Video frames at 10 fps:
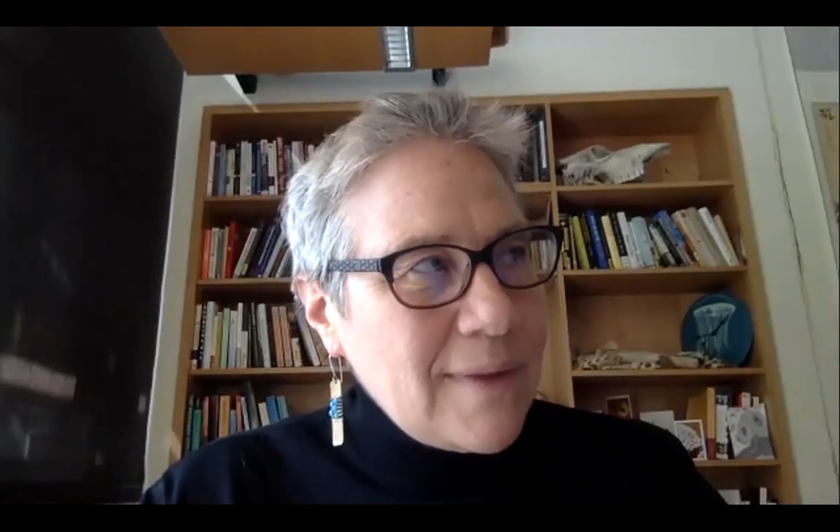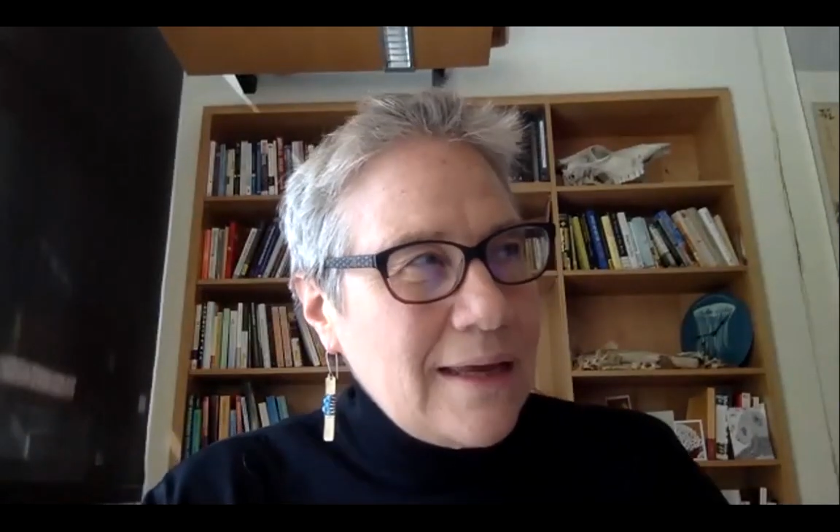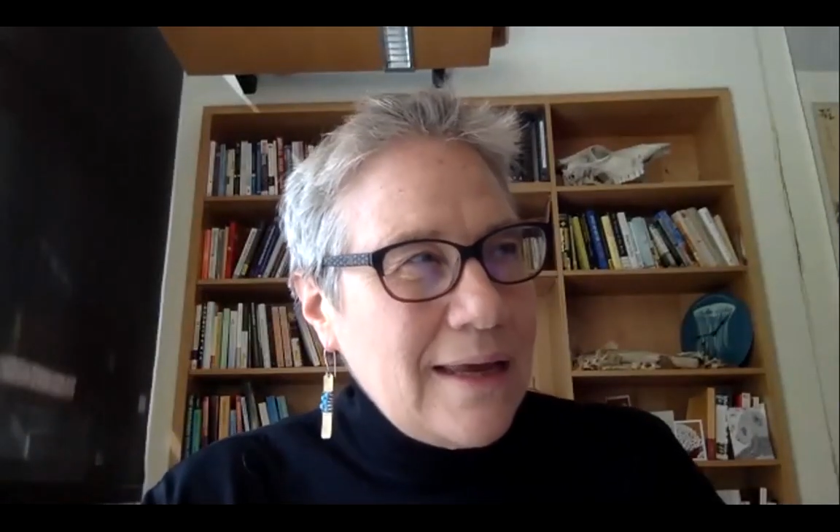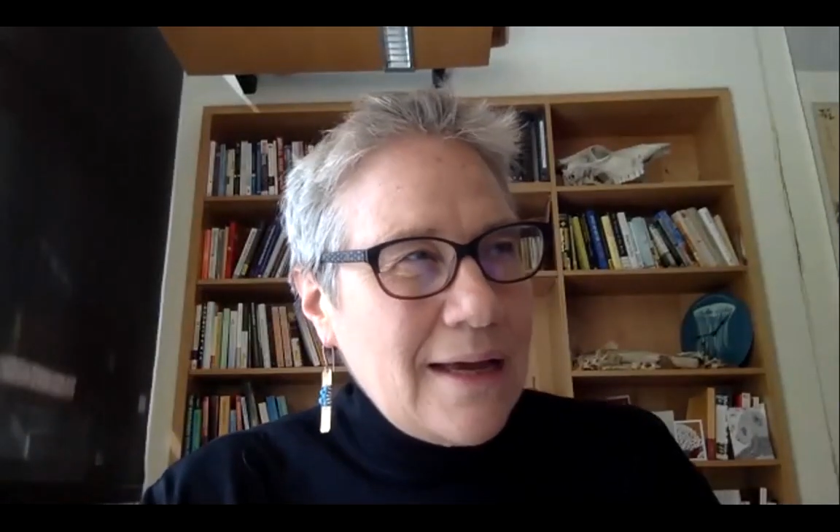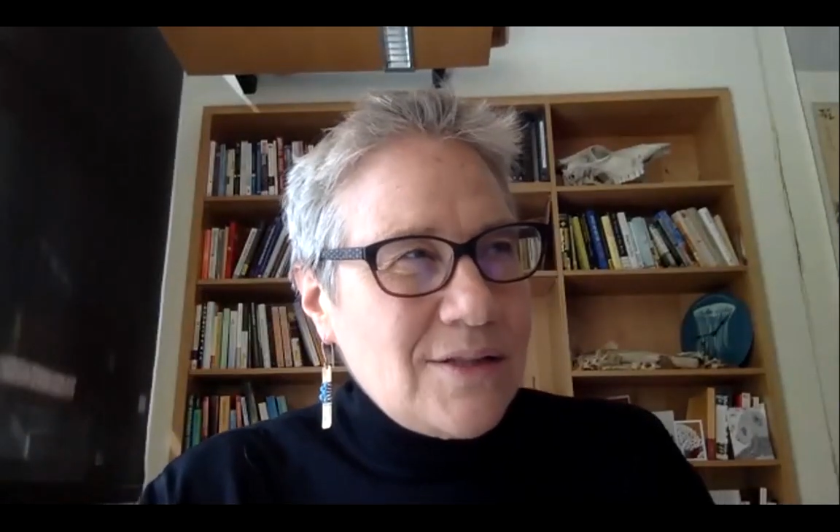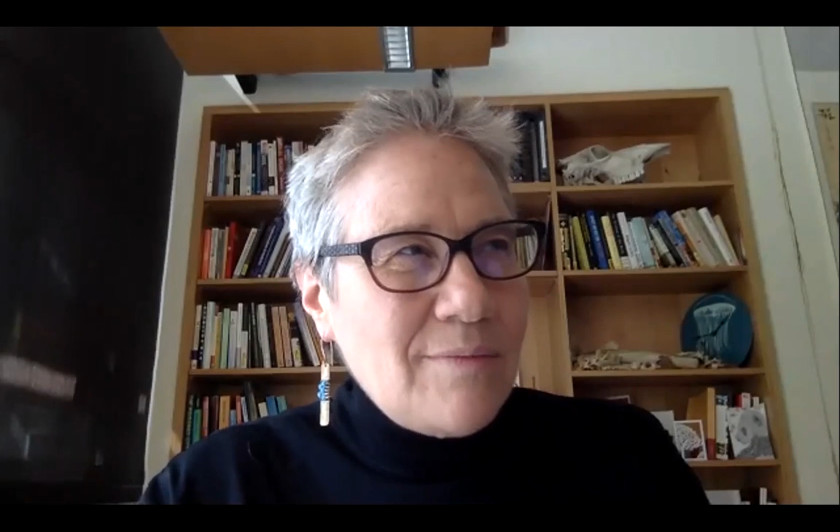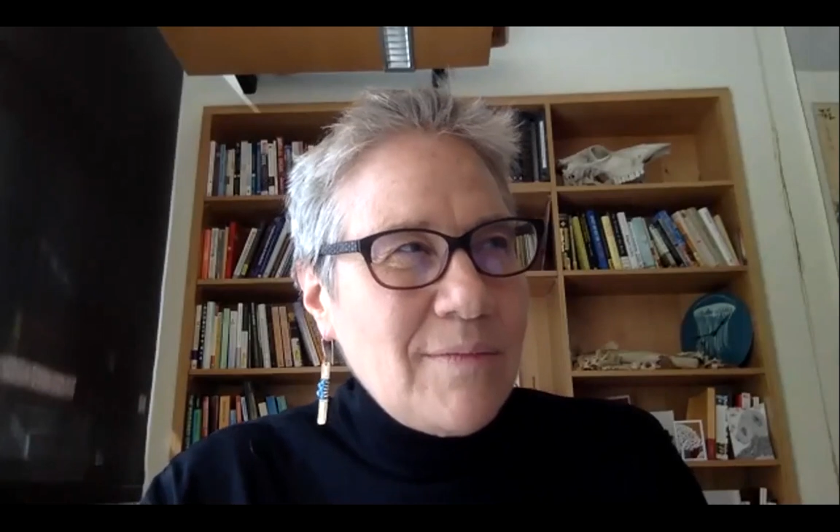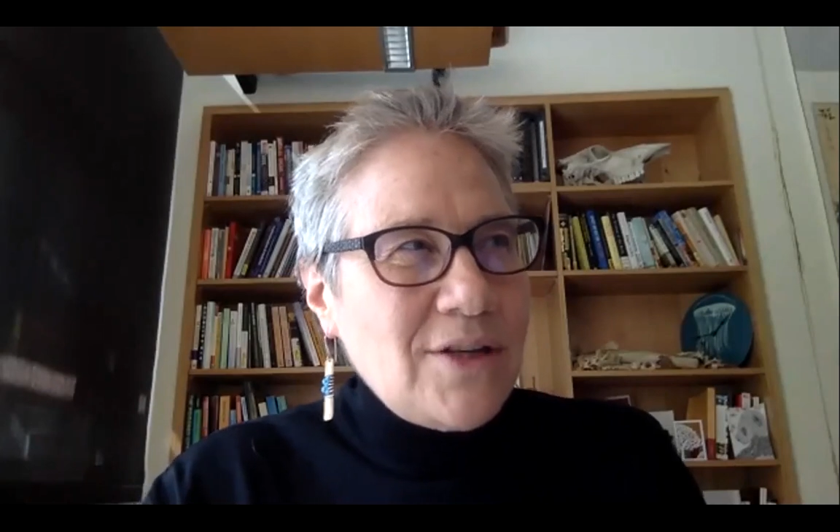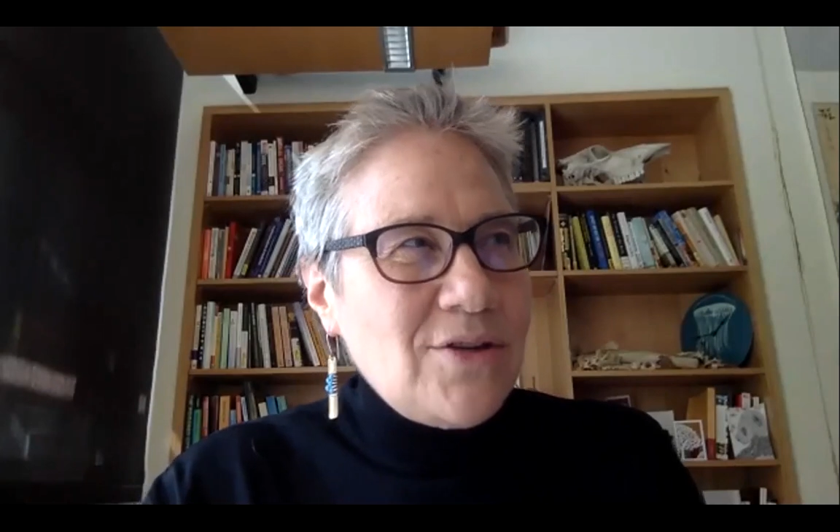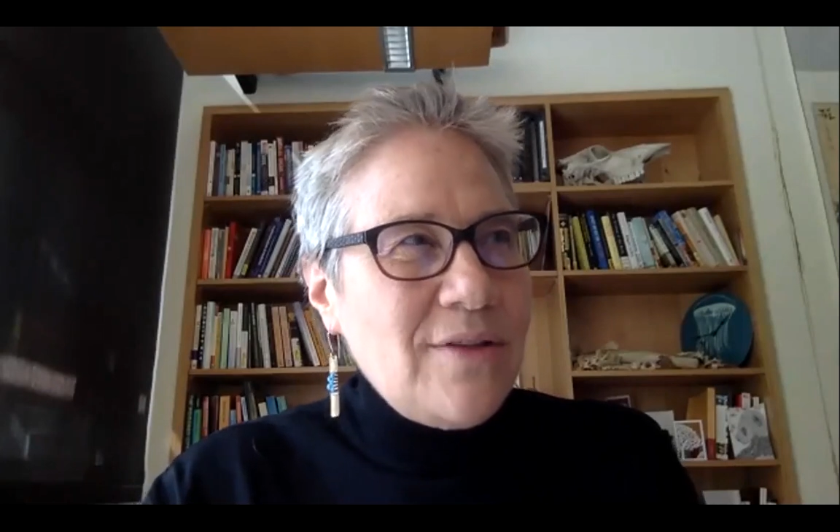yeah, so I'm
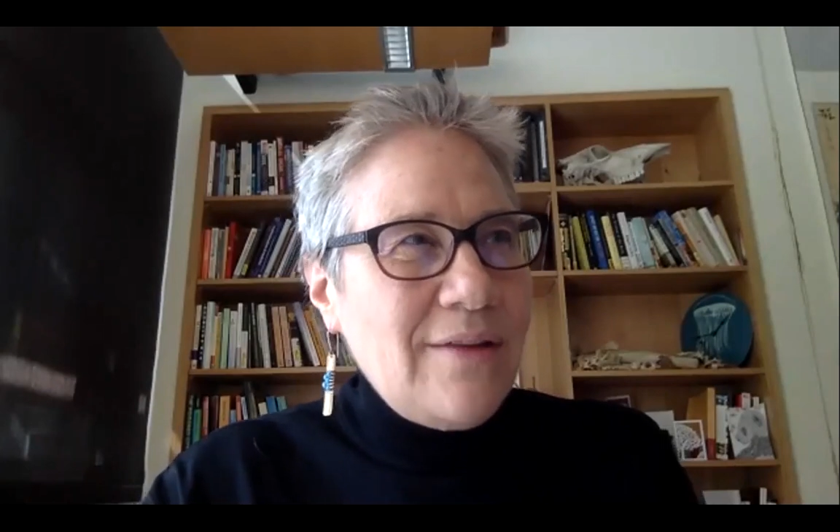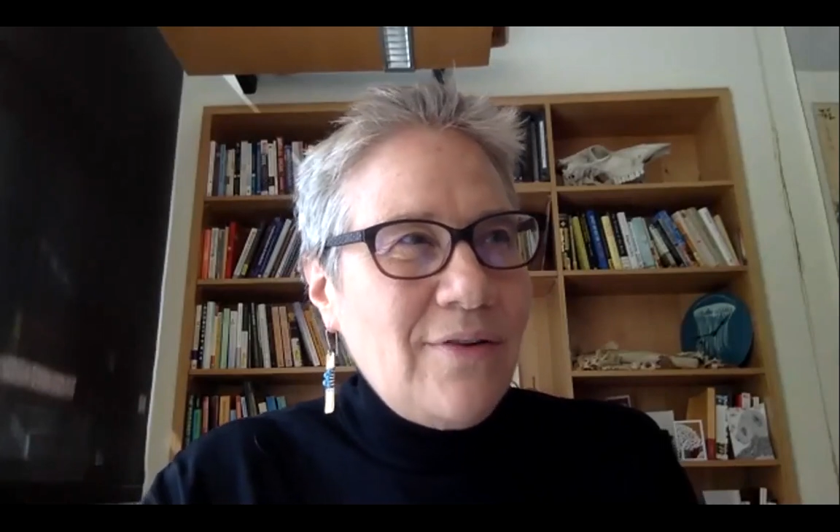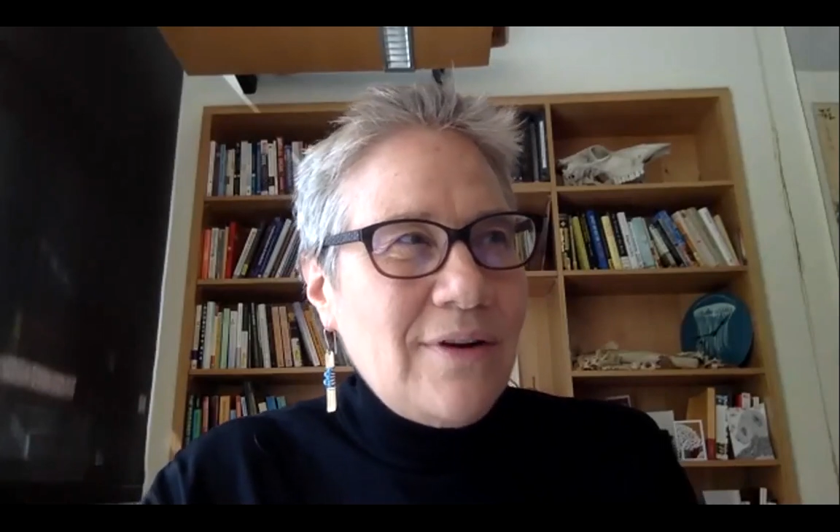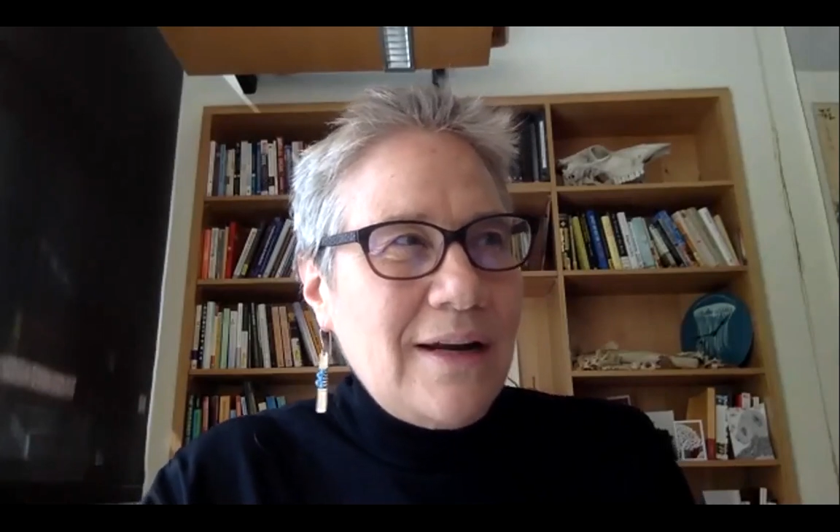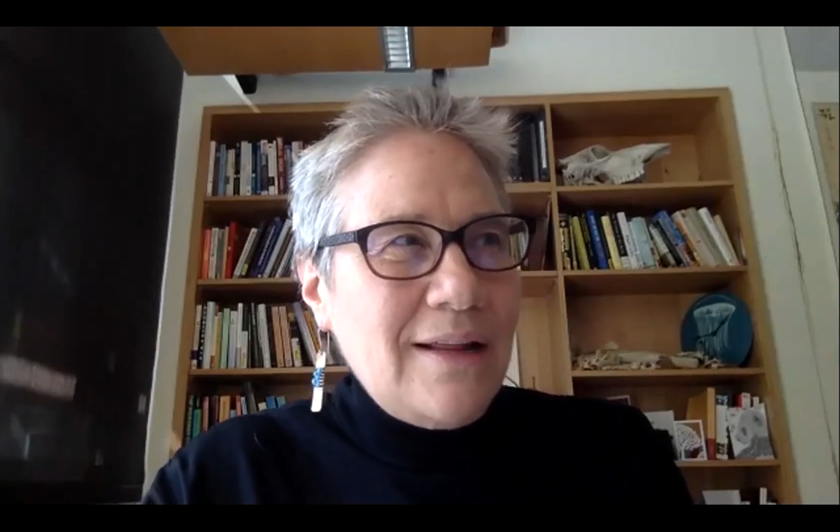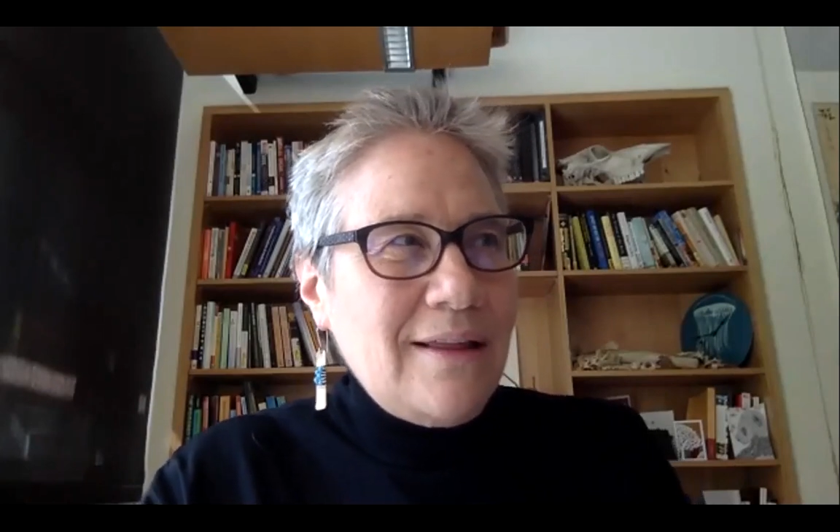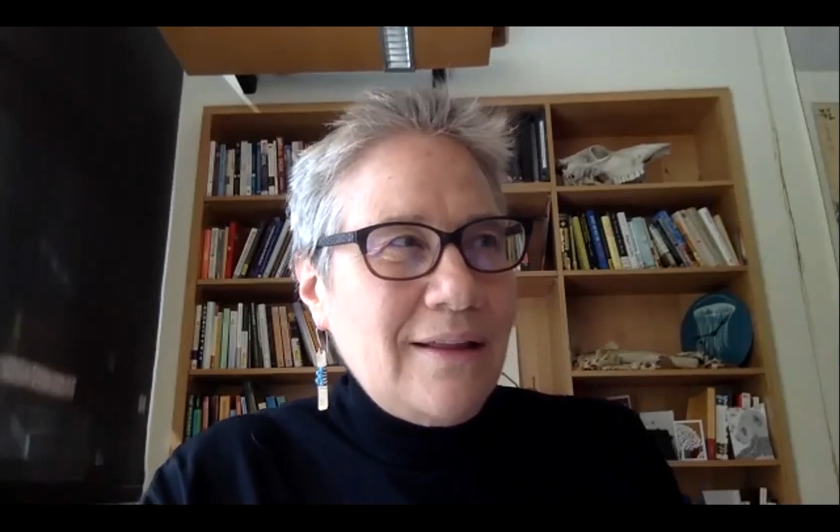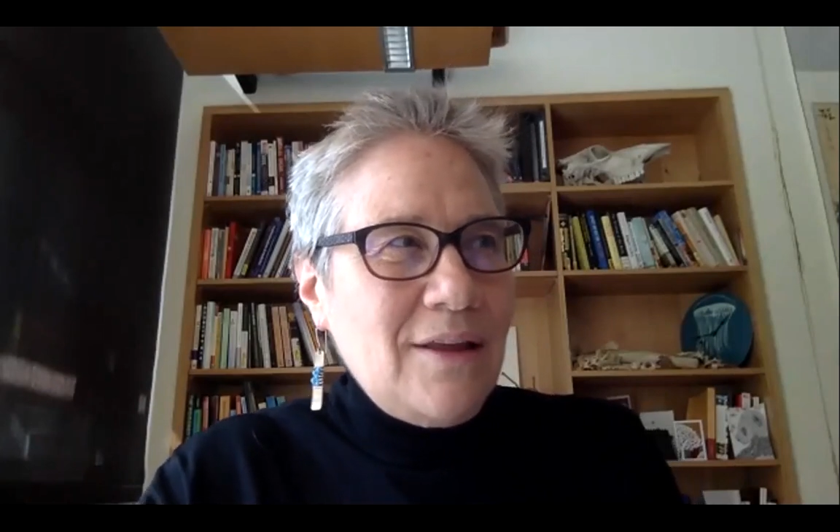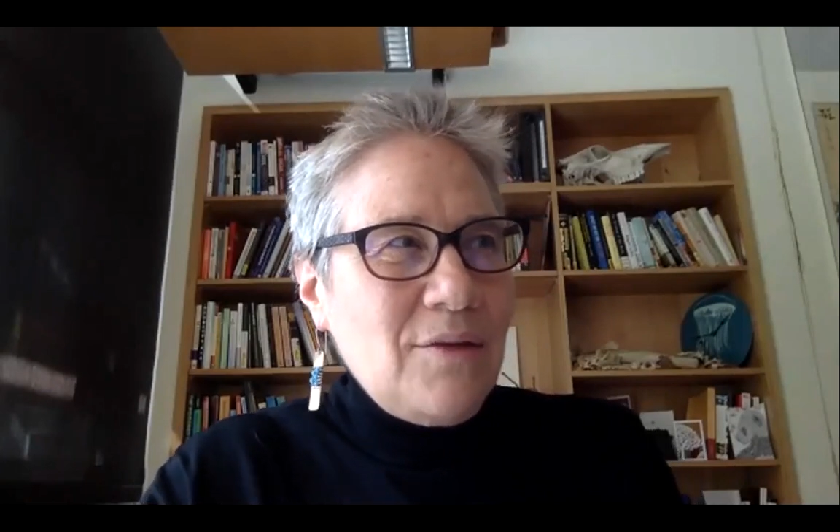not sure that I've heard anything that